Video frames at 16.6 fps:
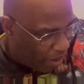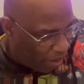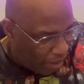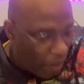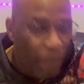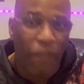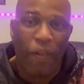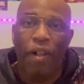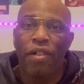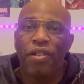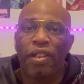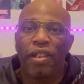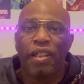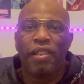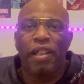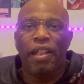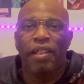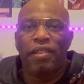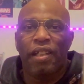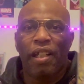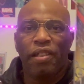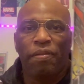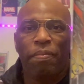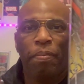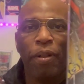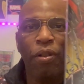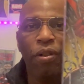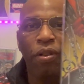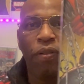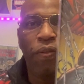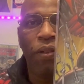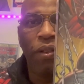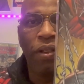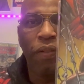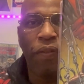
the Virgin is, is, is beautiful. The